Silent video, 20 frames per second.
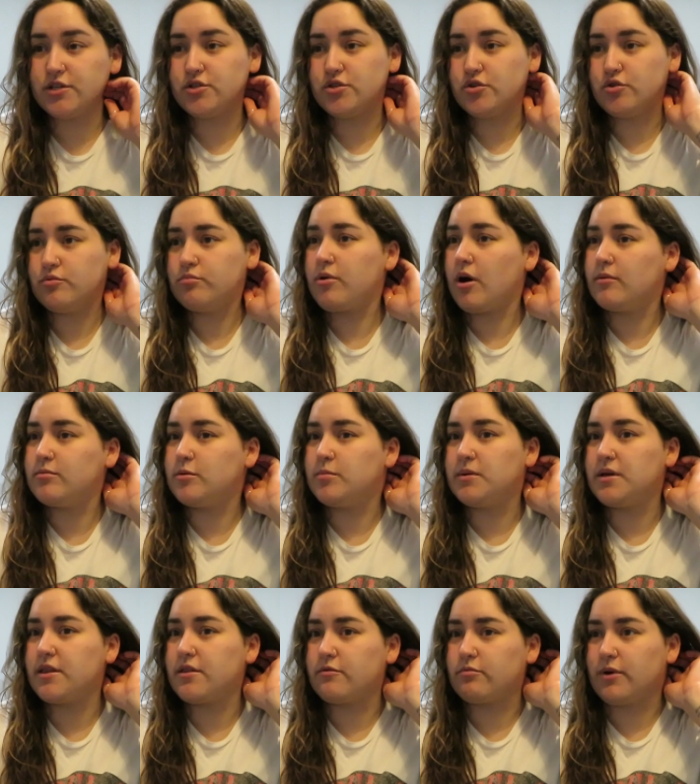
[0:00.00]
do
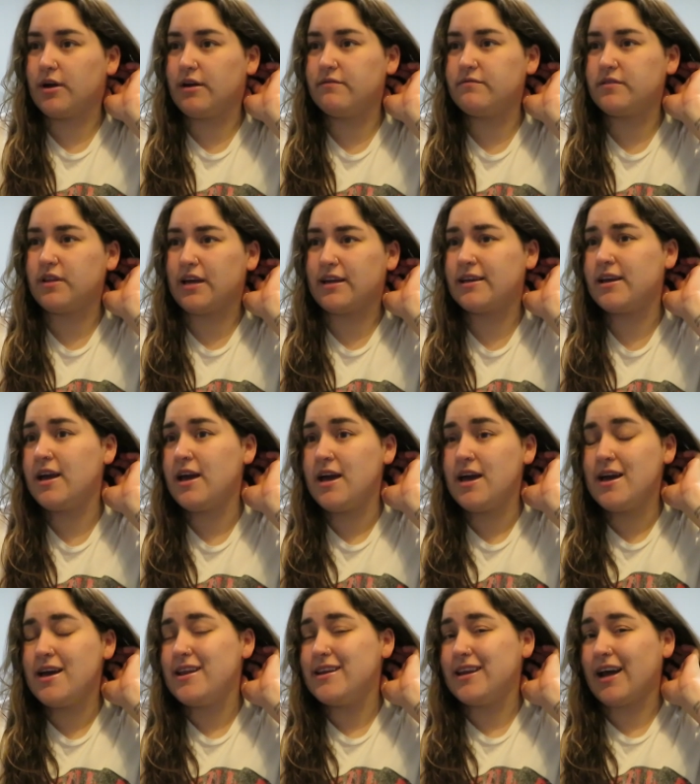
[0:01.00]
probably thrift like
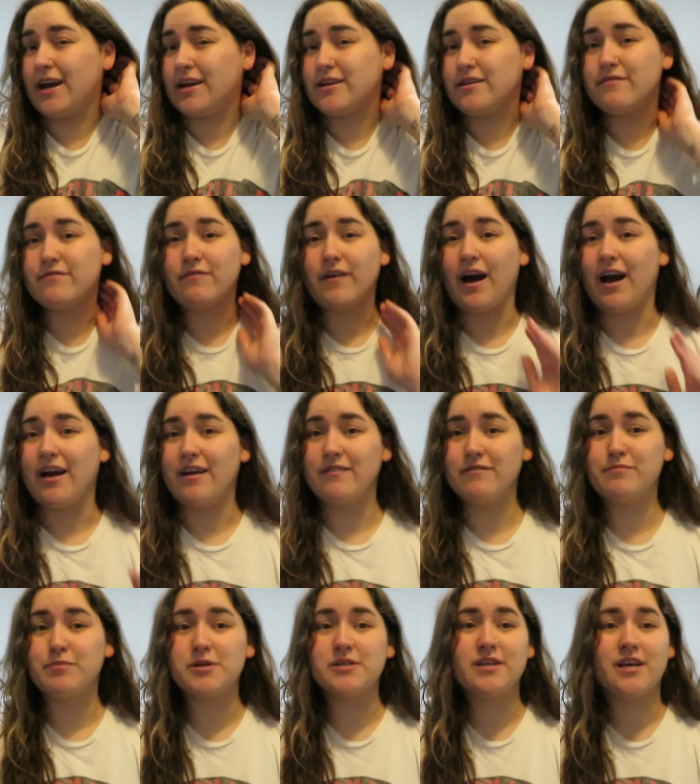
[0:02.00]

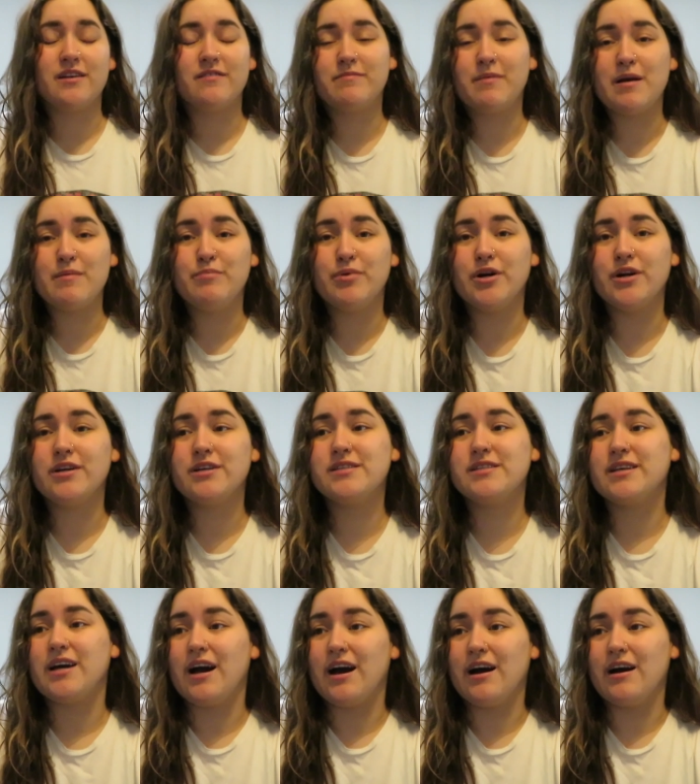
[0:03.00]
95% of my
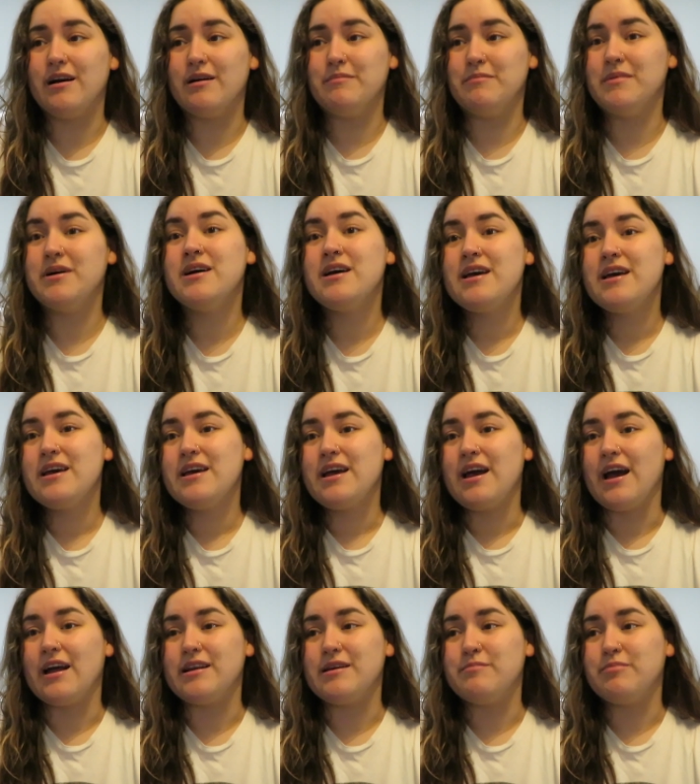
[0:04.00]
books.
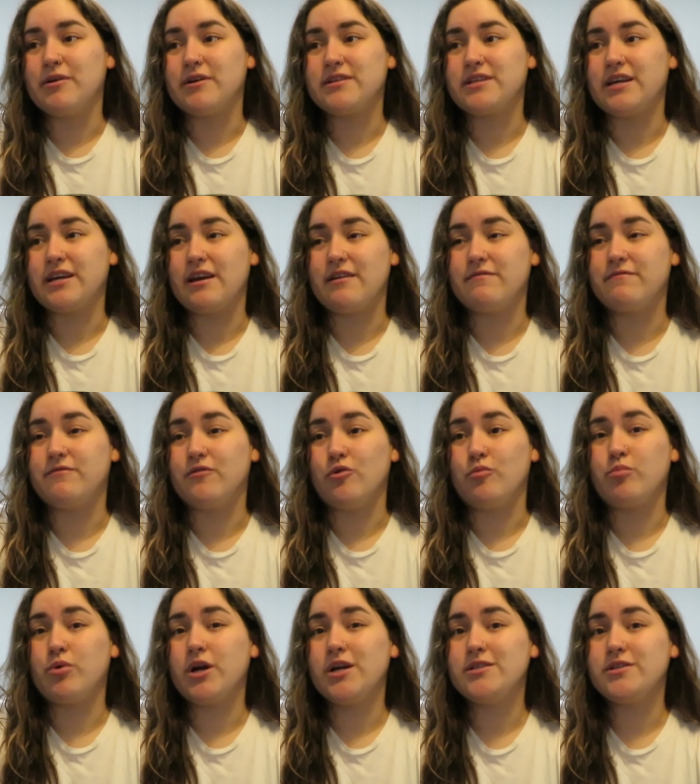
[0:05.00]
Any books I get
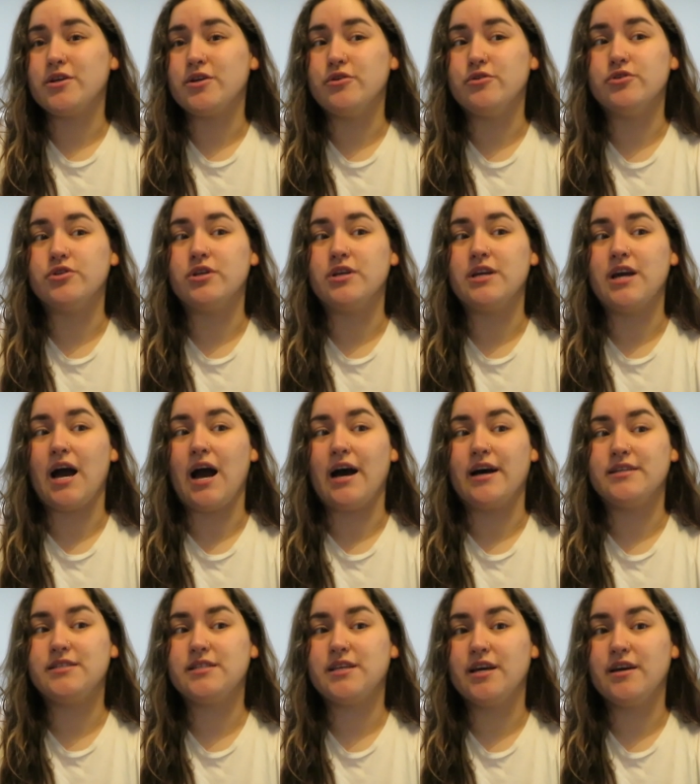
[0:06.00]
full price are usually
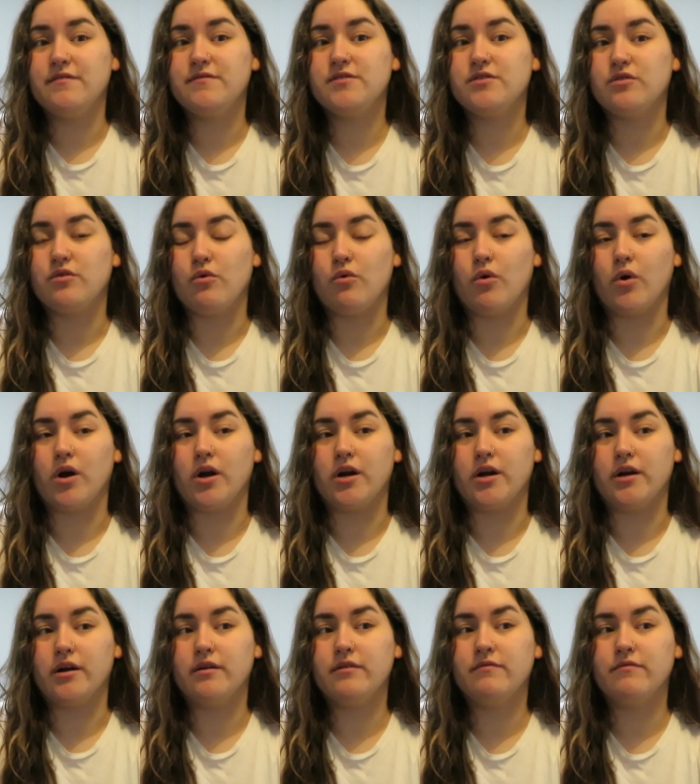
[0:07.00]
as gifts
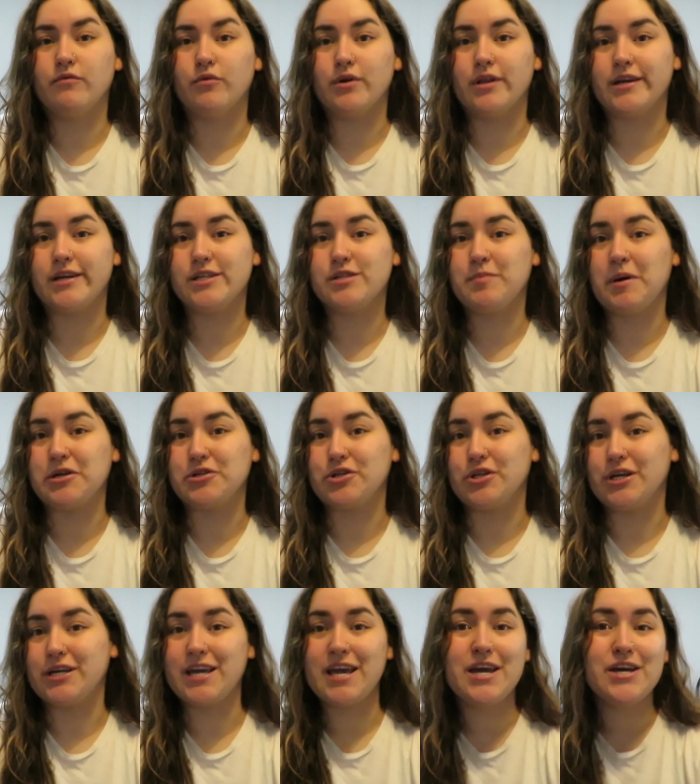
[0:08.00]
or for like a
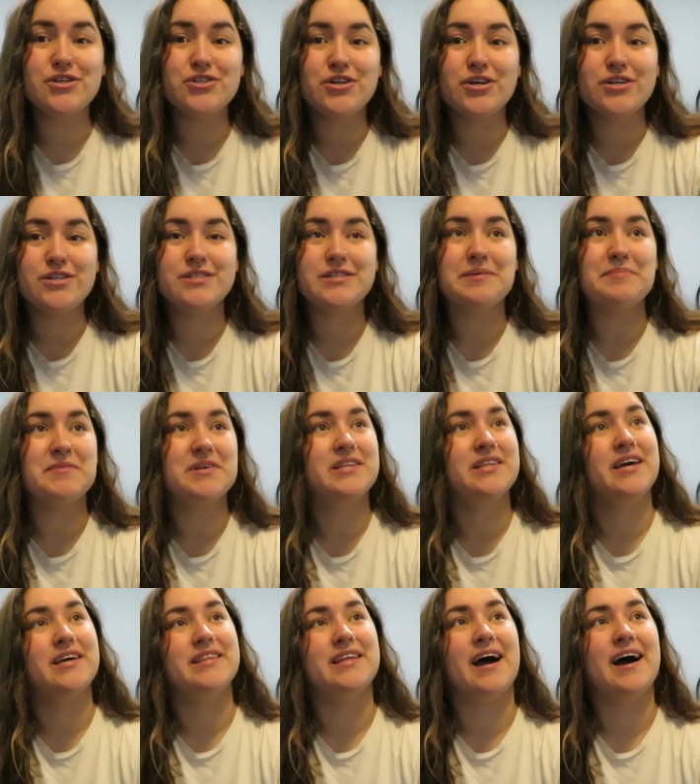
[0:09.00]
special occasion,
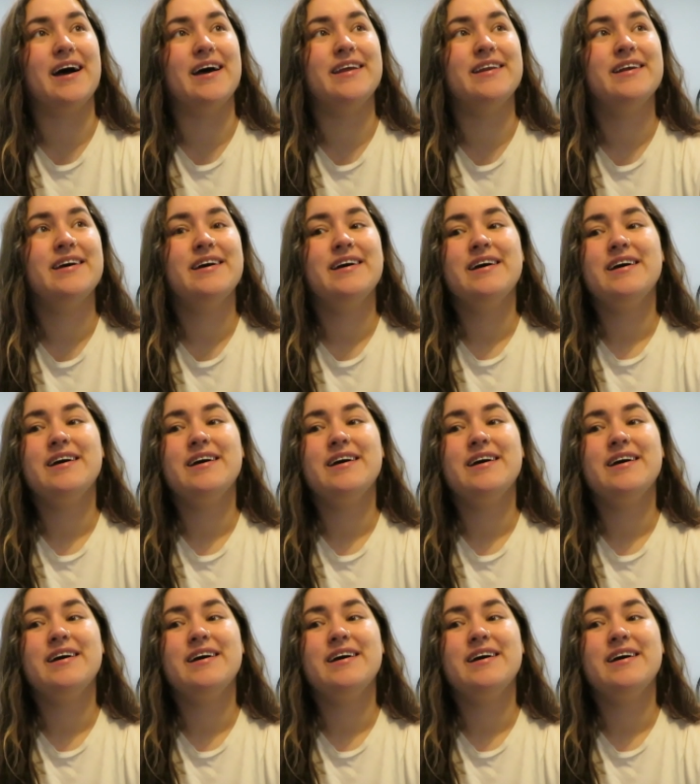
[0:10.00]
something like that.